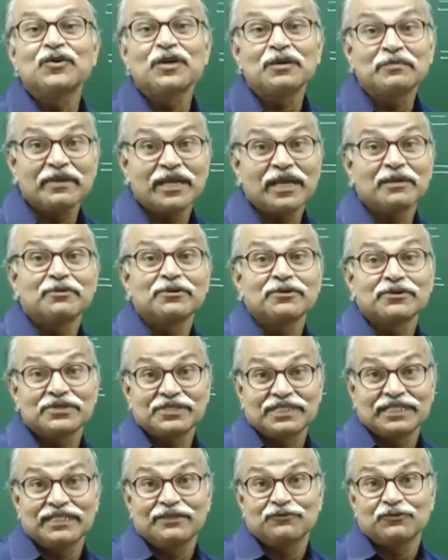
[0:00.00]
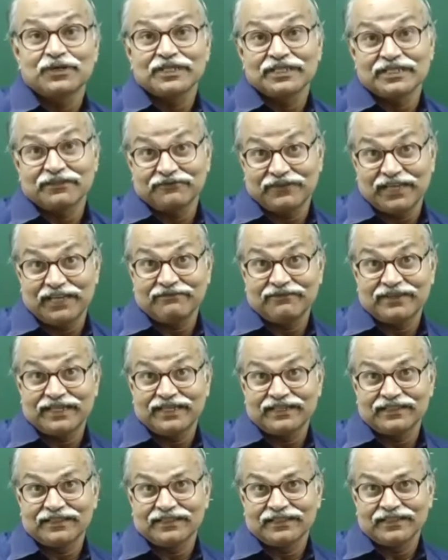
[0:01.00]
you will be able to see what is the
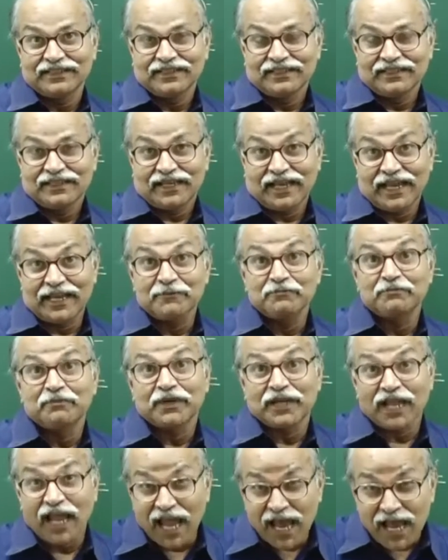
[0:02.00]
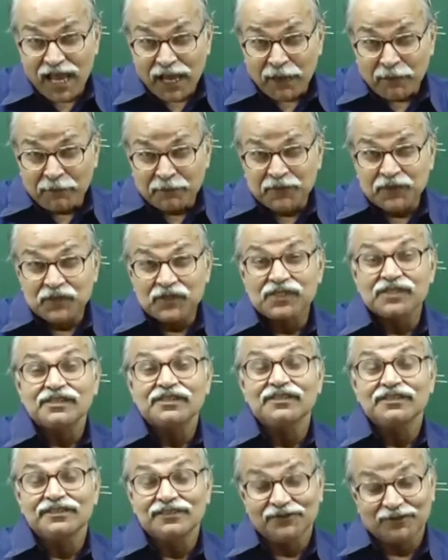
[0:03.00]
wavelength and perhaps
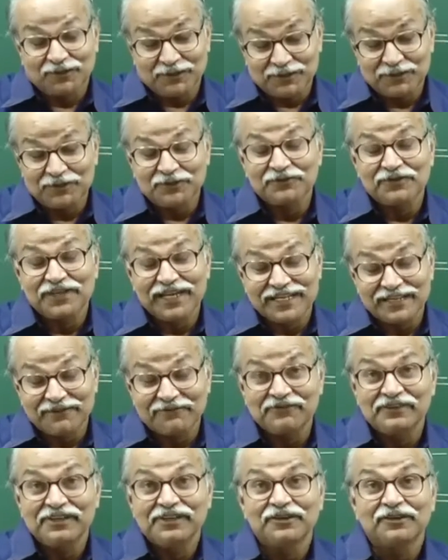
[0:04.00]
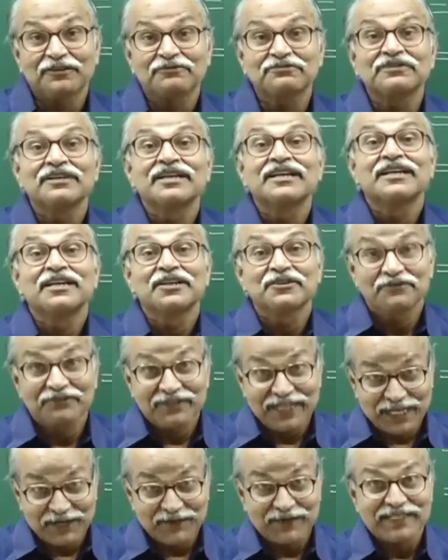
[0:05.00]
also get a feel of
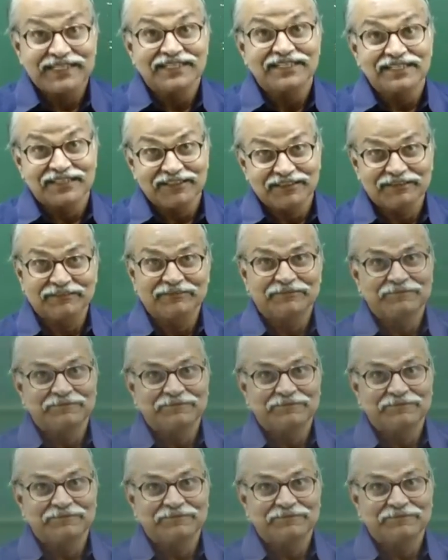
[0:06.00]
frequency.